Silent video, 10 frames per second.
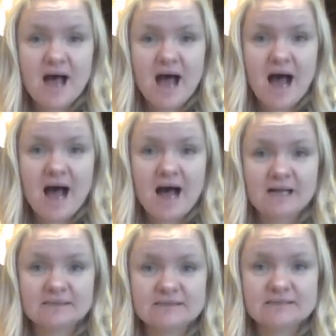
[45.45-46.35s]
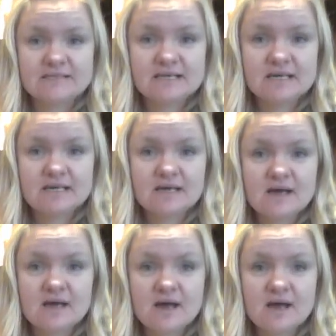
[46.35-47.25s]
and
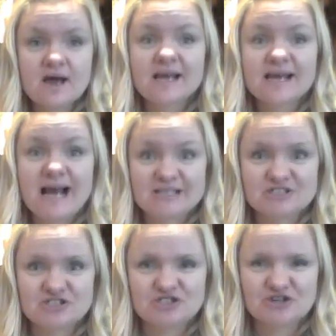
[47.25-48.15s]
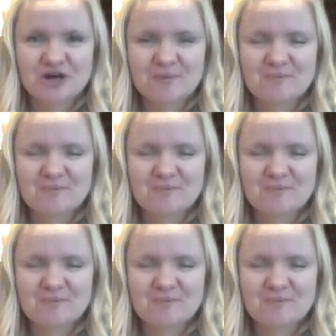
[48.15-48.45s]
caster sugar.